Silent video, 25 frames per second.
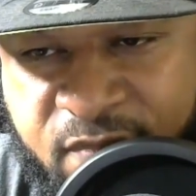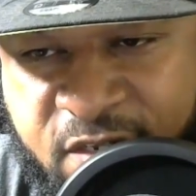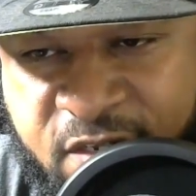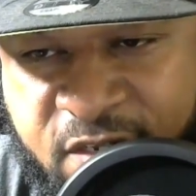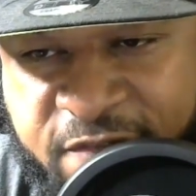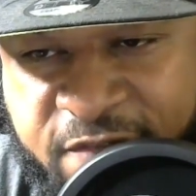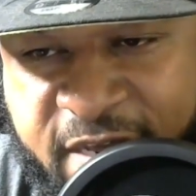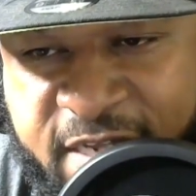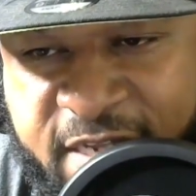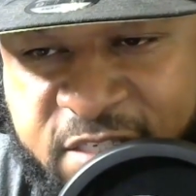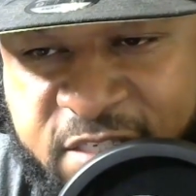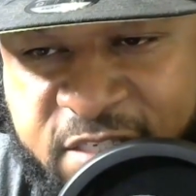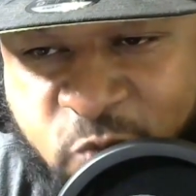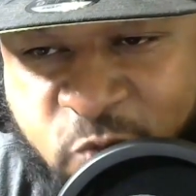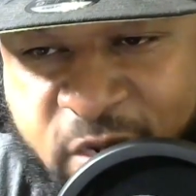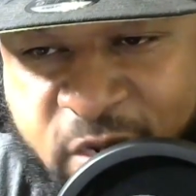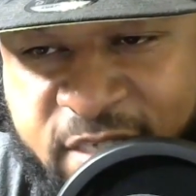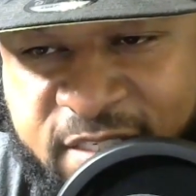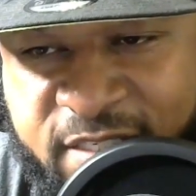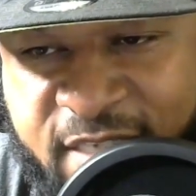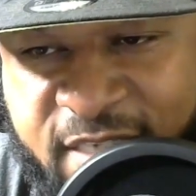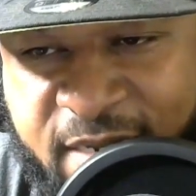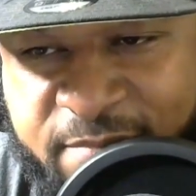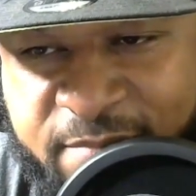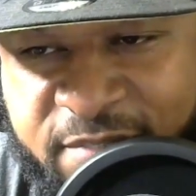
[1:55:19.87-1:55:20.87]
Phase
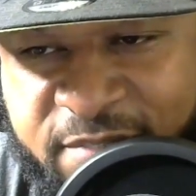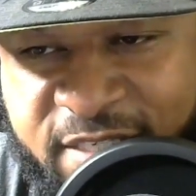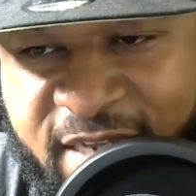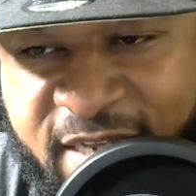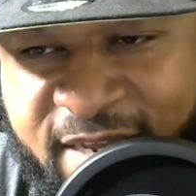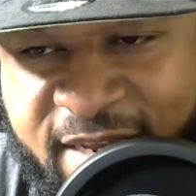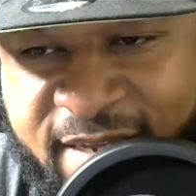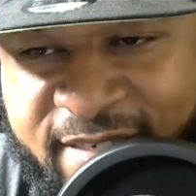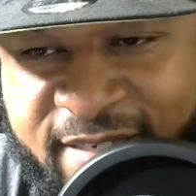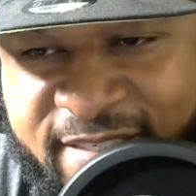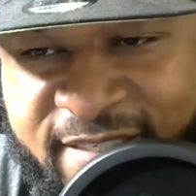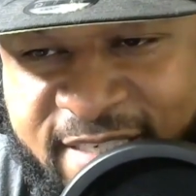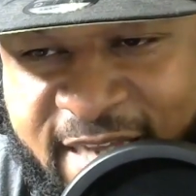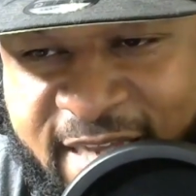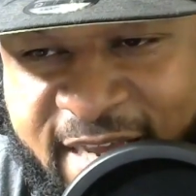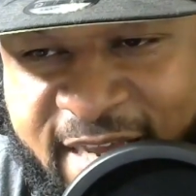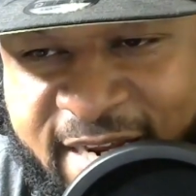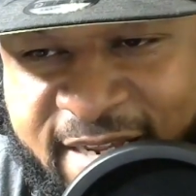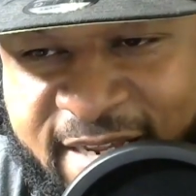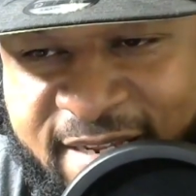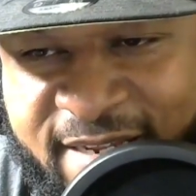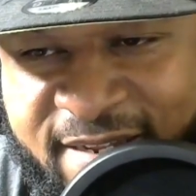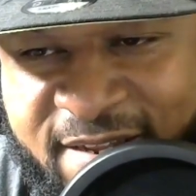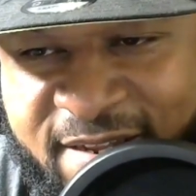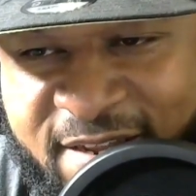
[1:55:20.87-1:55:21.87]
Waste, I'm
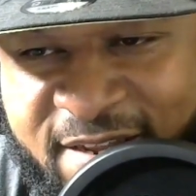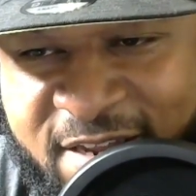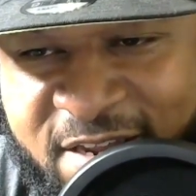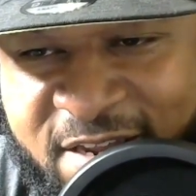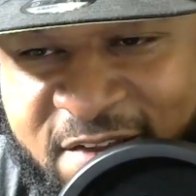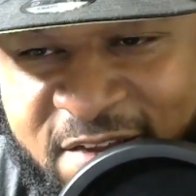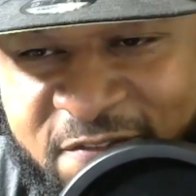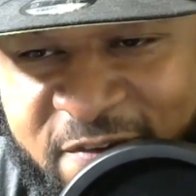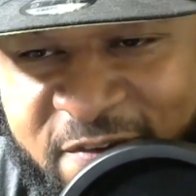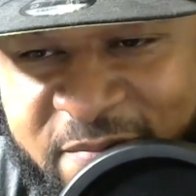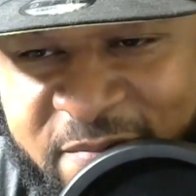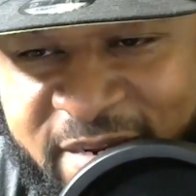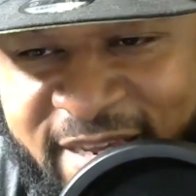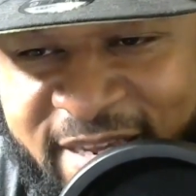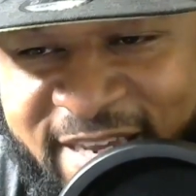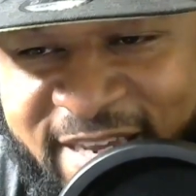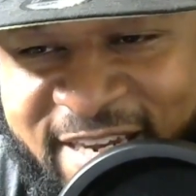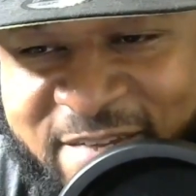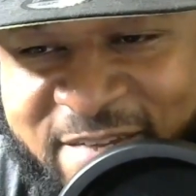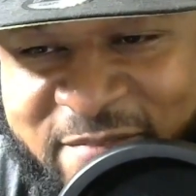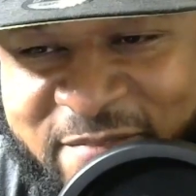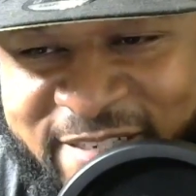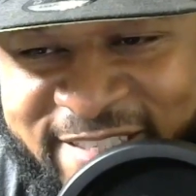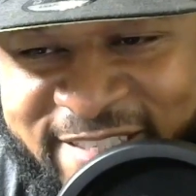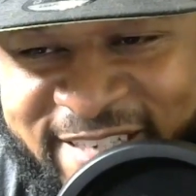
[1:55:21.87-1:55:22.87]
chatting from the
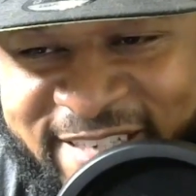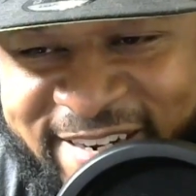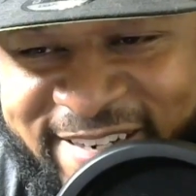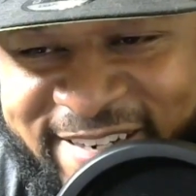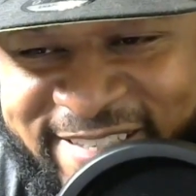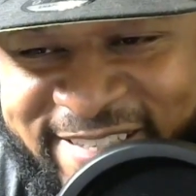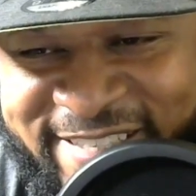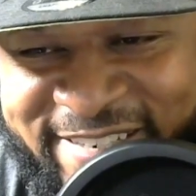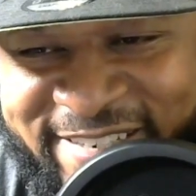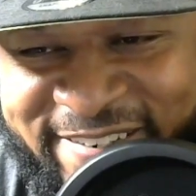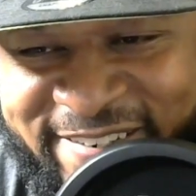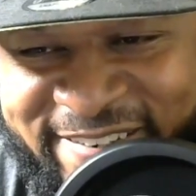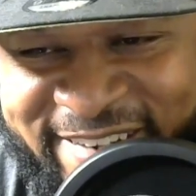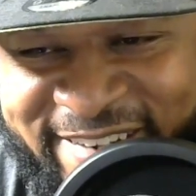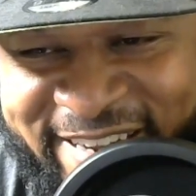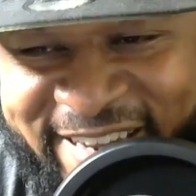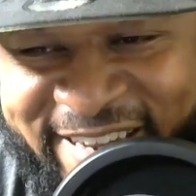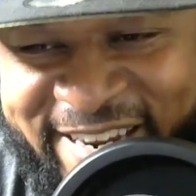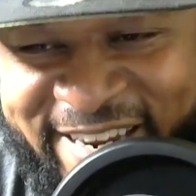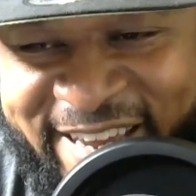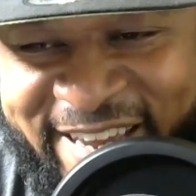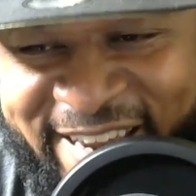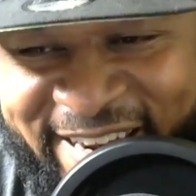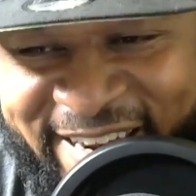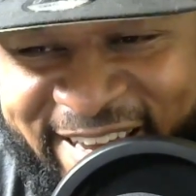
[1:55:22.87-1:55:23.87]
enemy territory
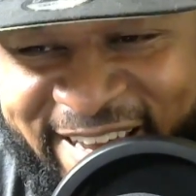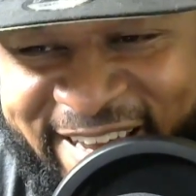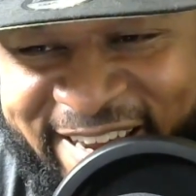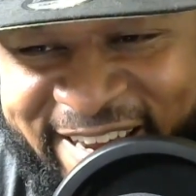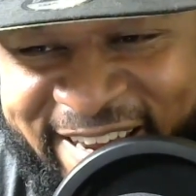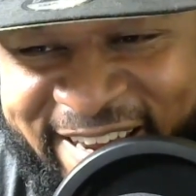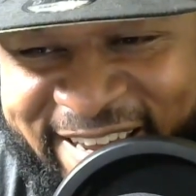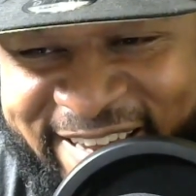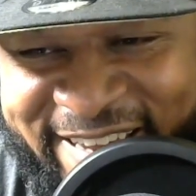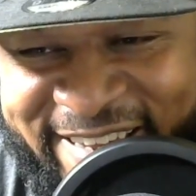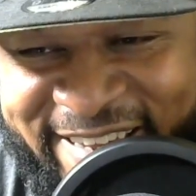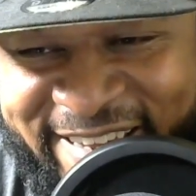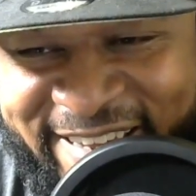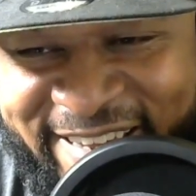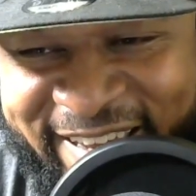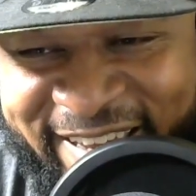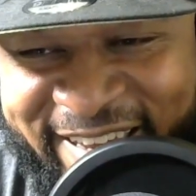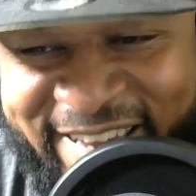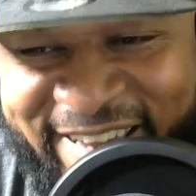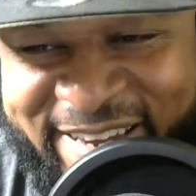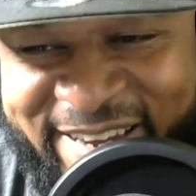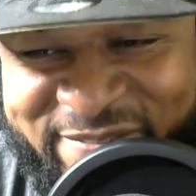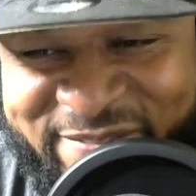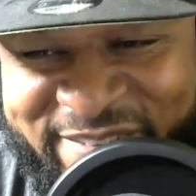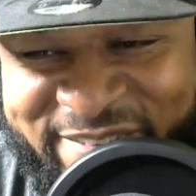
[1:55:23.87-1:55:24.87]
in Atlanta, a.k.a.
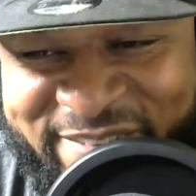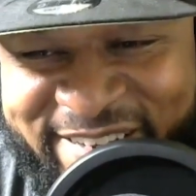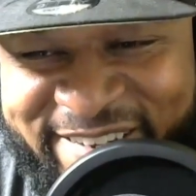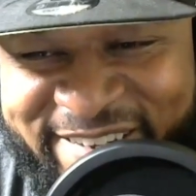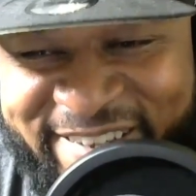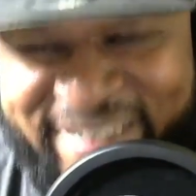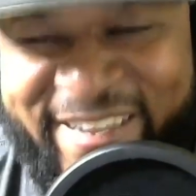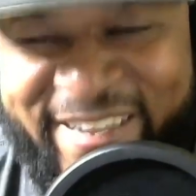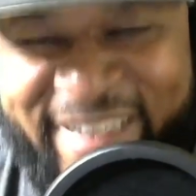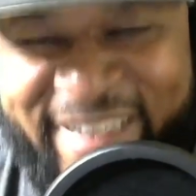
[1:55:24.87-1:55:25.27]
Haterville.